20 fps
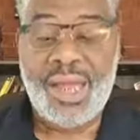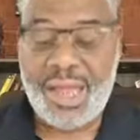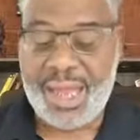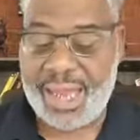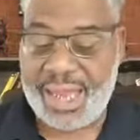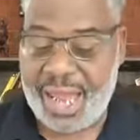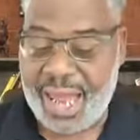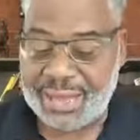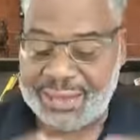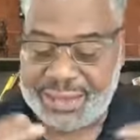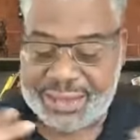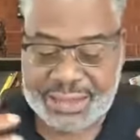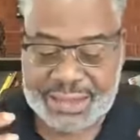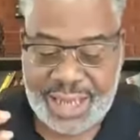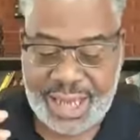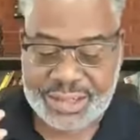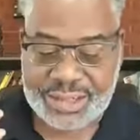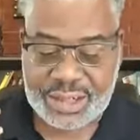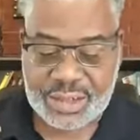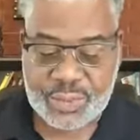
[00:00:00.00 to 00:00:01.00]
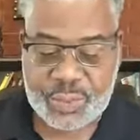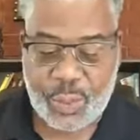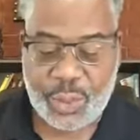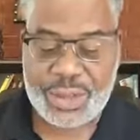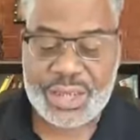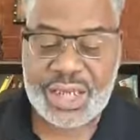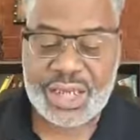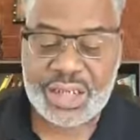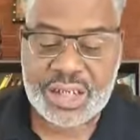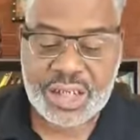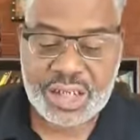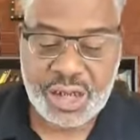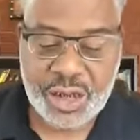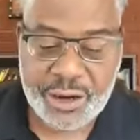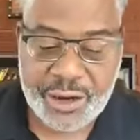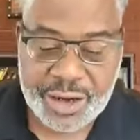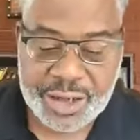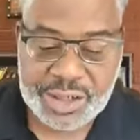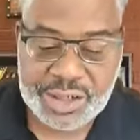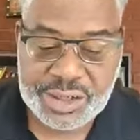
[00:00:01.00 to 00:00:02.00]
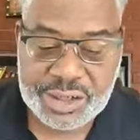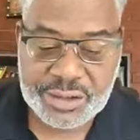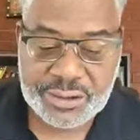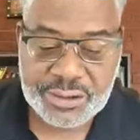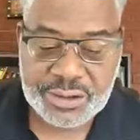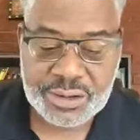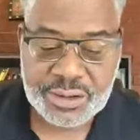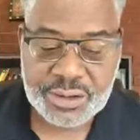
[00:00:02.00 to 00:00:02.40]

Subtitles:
And I just want to encourage you.